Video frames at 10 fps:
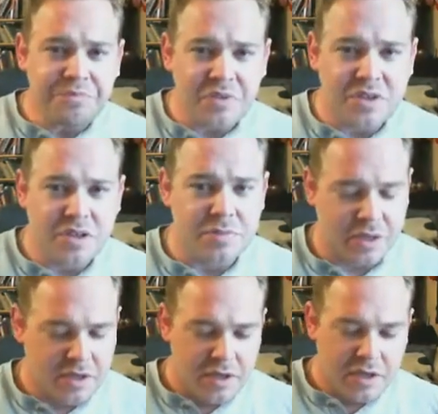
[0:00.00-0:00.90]
Excuse me.
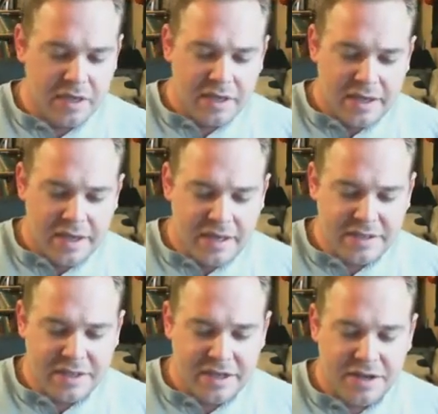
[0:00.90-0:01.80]

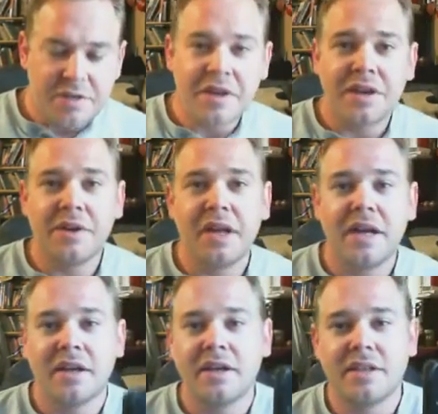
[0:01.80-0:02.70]
And another thing I don't
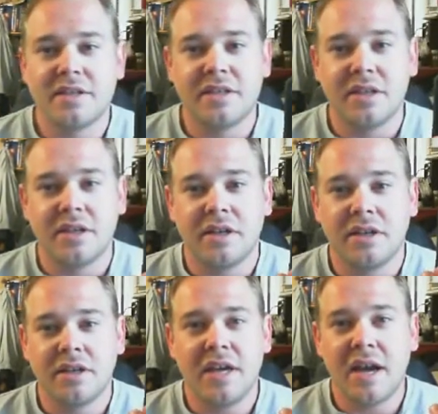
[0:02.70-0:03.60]
like is the
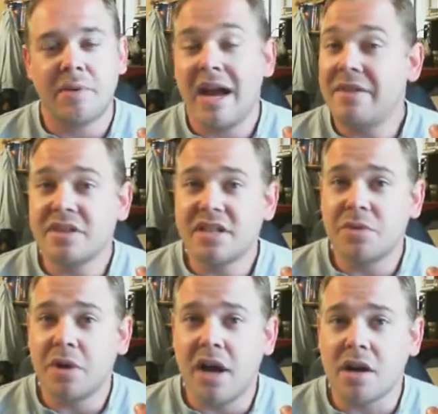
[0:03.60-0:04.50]
camera. I haven't
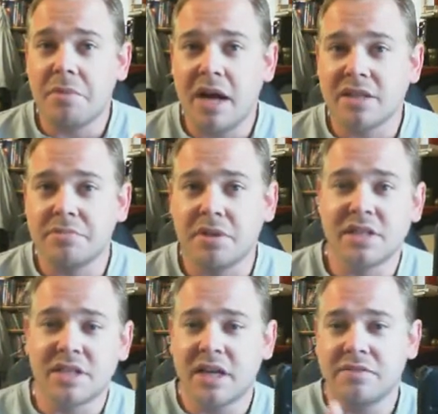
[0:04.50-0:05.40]
seen what OtterBox and
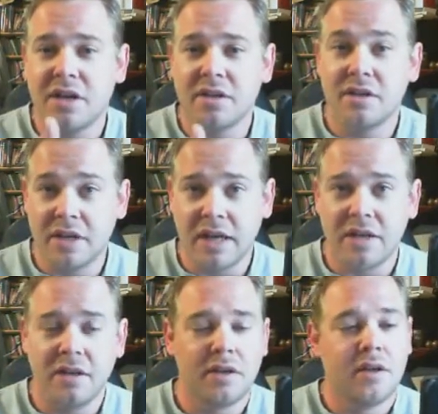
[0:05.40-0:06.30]
Ballistic have done, again,
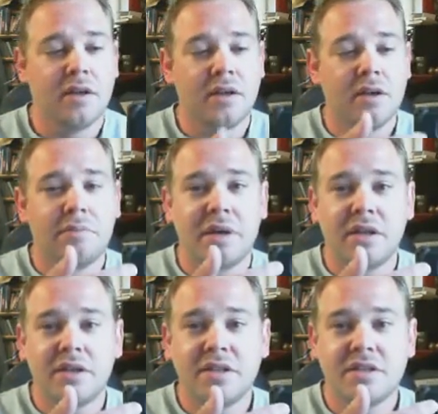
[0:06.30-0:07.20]
but
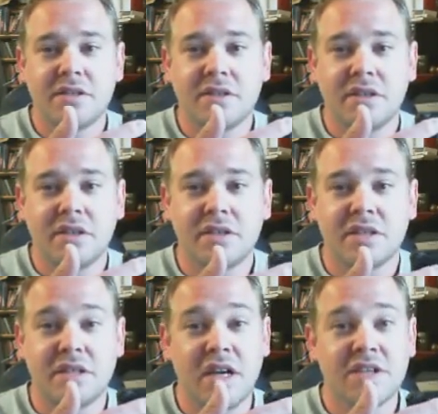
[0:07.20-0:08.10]

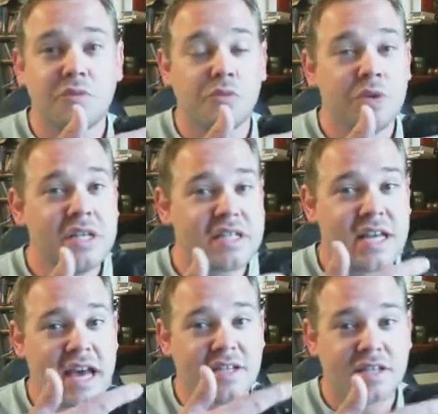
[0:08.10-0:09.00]
it's a nice
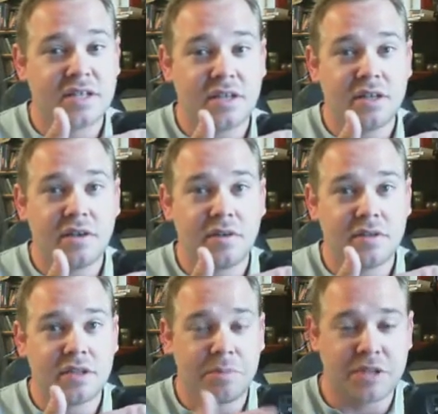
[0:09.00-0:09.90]
recess
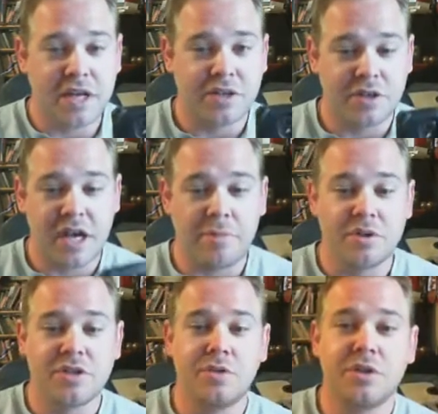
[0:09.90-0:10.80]
to protect your camera,
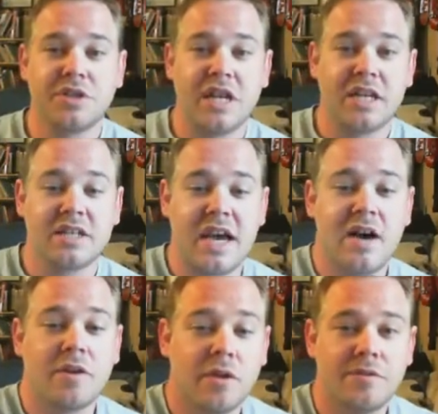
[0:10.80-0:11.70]
so when you set it
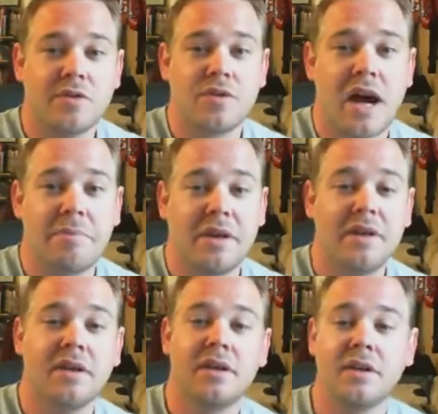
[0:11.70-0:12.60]
down or if you drop it,
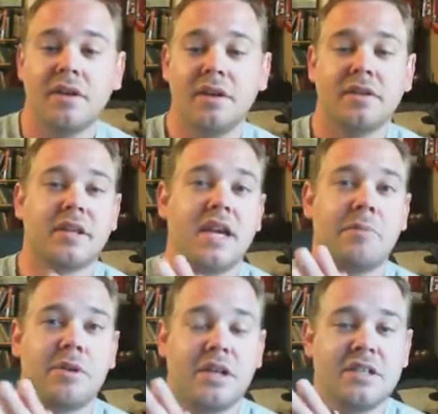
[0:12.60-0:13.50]
the
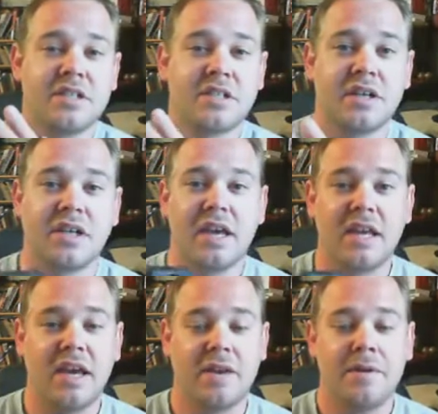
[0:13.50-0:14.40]
camera lens isn't going to get
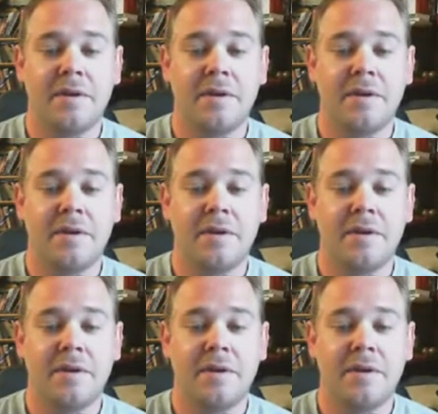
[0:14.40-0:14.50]
hit.